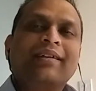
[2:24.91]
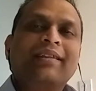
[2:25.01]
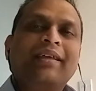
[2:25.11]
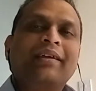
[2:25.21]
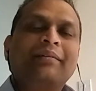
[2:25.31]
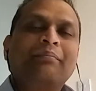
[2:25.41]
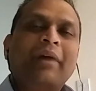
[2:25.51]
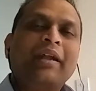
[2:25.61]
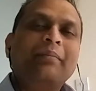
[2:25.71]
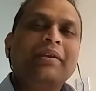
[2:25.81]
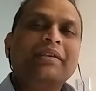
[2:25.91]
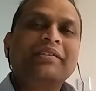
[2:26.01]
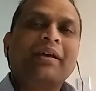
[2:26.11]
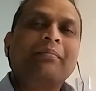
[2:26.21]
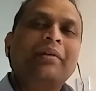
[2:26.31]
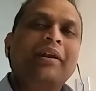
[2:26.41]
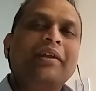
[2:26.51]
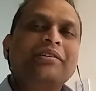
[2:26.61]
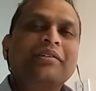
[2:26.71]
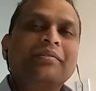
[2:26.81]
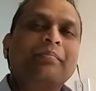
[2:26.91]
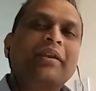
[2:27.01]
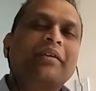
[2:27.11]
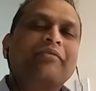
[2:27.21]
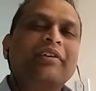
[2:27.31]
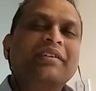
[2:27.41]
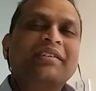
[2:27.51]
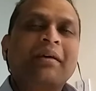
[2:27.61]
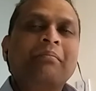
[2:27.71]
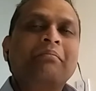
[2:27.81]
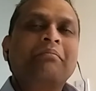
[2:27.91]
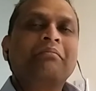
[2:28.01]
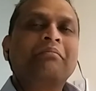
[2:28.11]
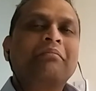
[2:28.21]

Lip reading: there might be some relations between some